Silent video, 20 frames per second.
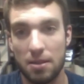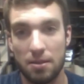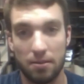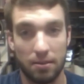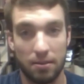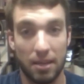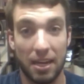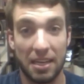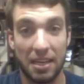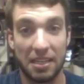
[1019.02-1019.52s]

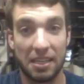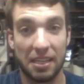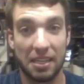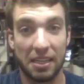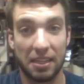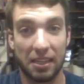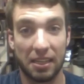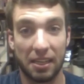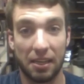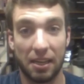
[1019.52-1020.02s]
the idea
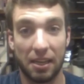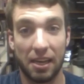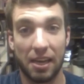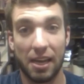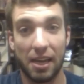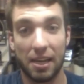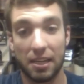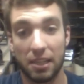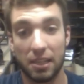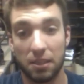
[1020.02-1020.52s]
that, hey,
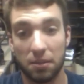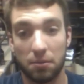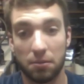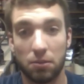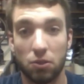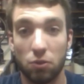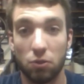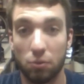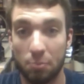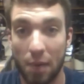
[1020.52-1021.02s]
I need
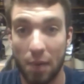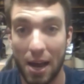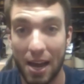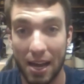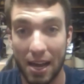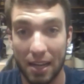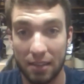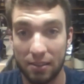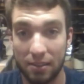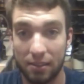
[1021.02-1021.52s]
2
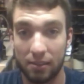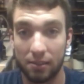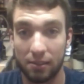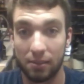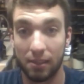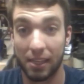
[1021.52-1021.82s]
pegs